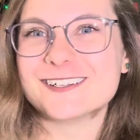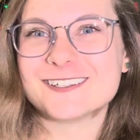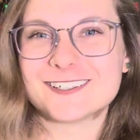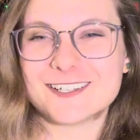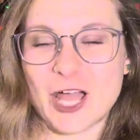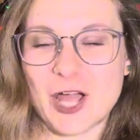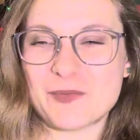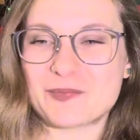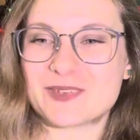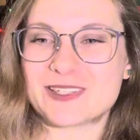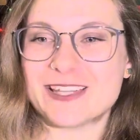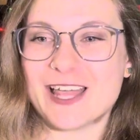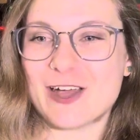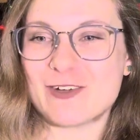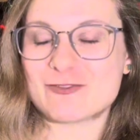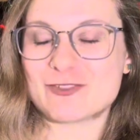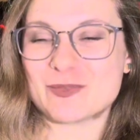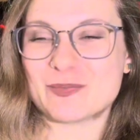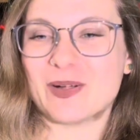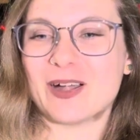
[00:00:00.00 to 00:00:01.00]

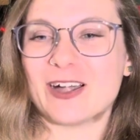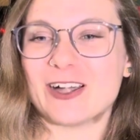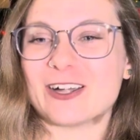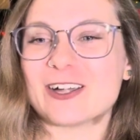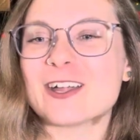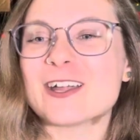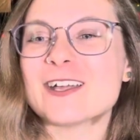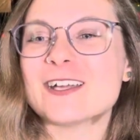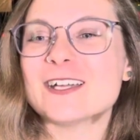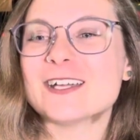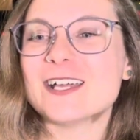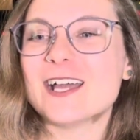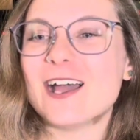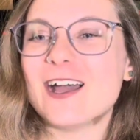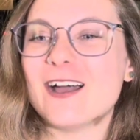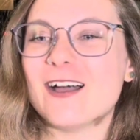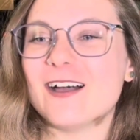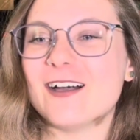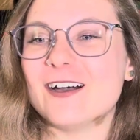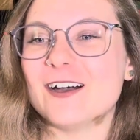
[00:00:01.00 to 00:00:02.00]
that from her.
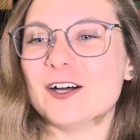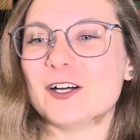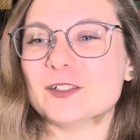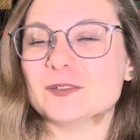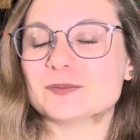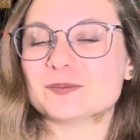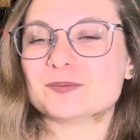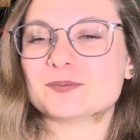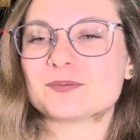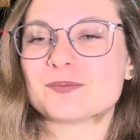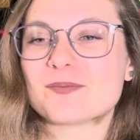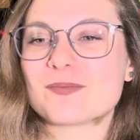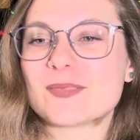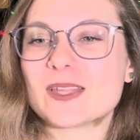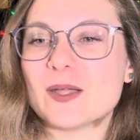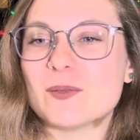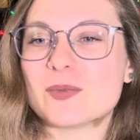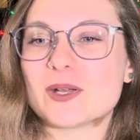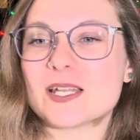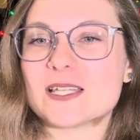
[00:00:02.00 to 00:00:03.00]

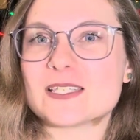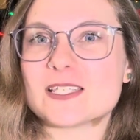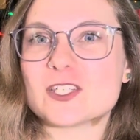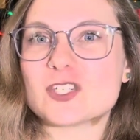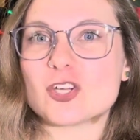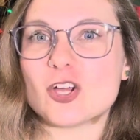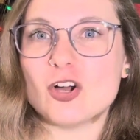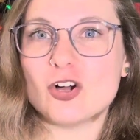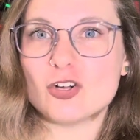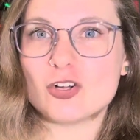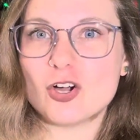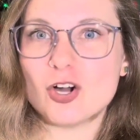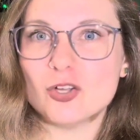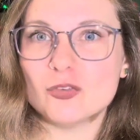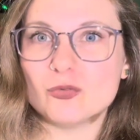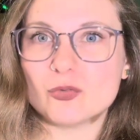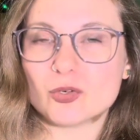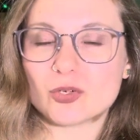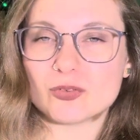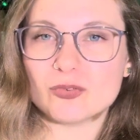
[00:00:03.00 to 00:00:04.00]
But I stitched all
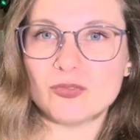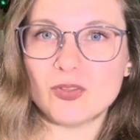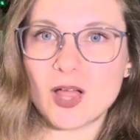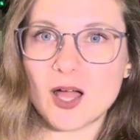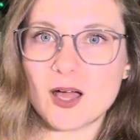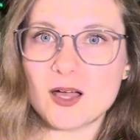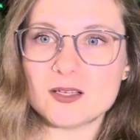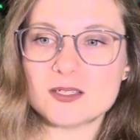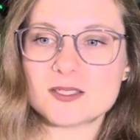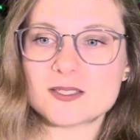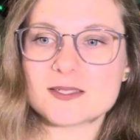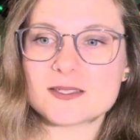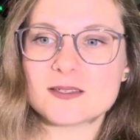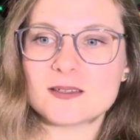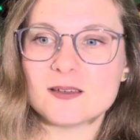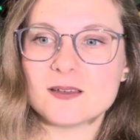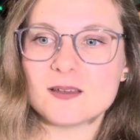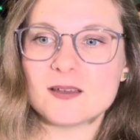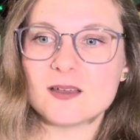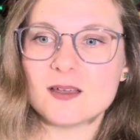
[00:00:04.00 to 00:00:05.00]
called for floss,
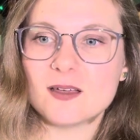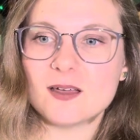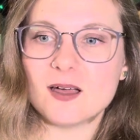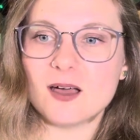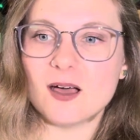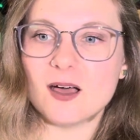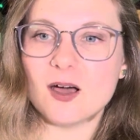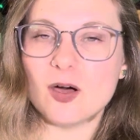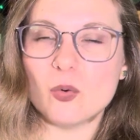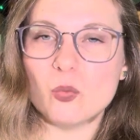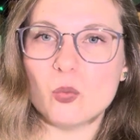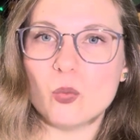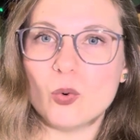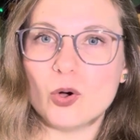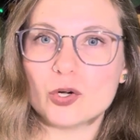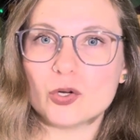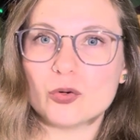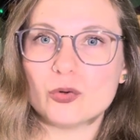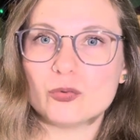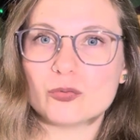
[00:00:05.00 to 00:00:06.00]

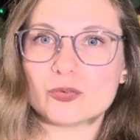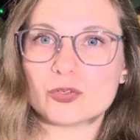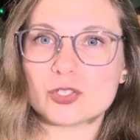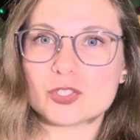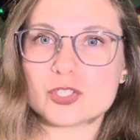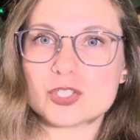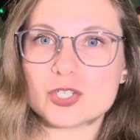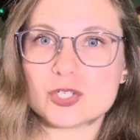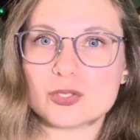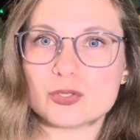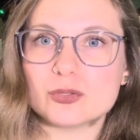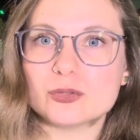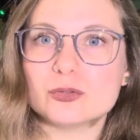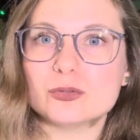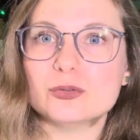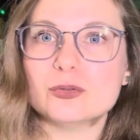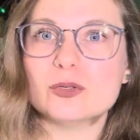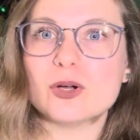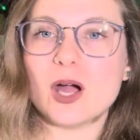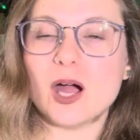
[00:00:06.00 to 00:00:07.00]

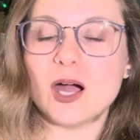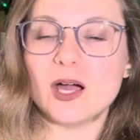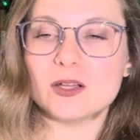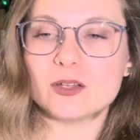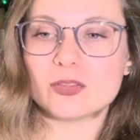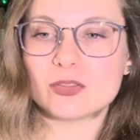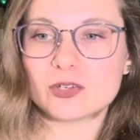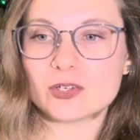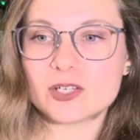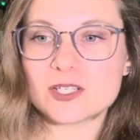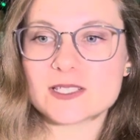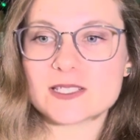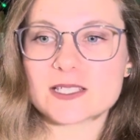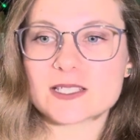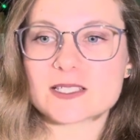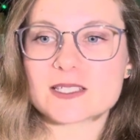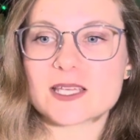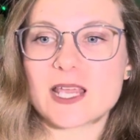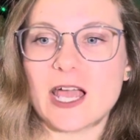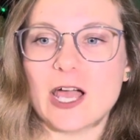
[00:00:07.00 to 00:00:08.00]
1/2 on
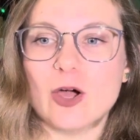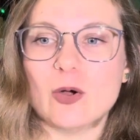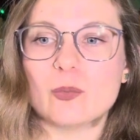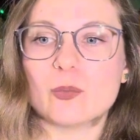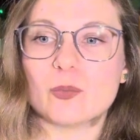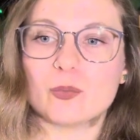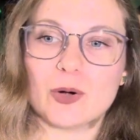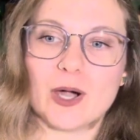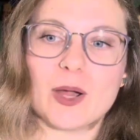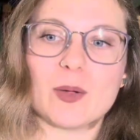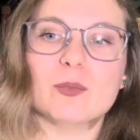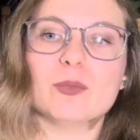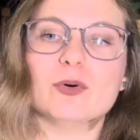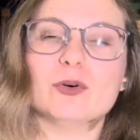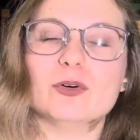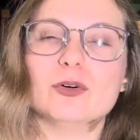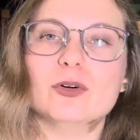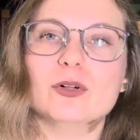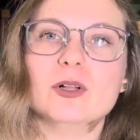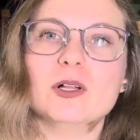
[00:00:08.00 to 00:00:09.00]
36 count
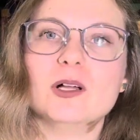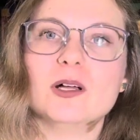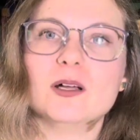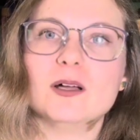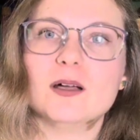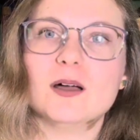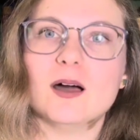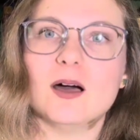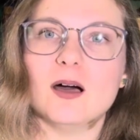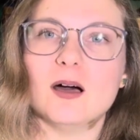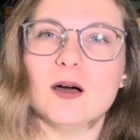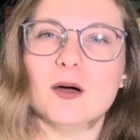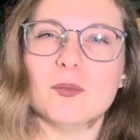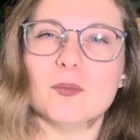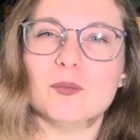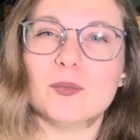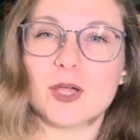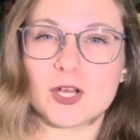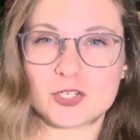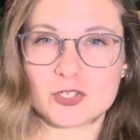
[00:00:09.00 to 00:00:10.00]
Bramble
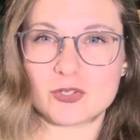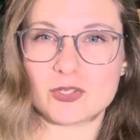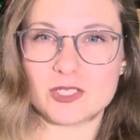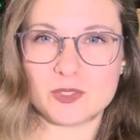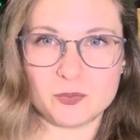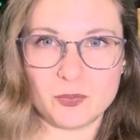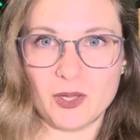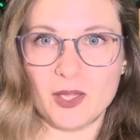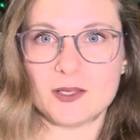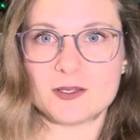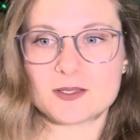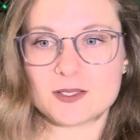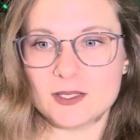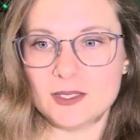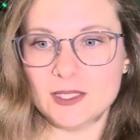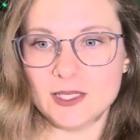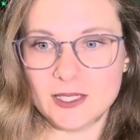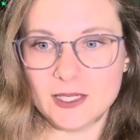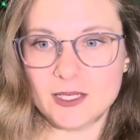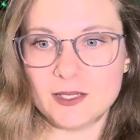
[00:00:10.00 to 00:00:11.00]
Picture This Plus
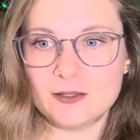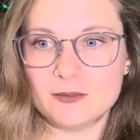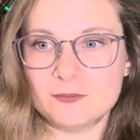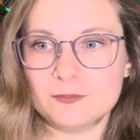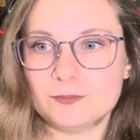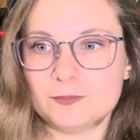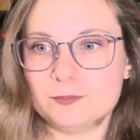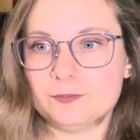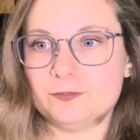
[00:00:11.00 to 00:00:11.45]
linen.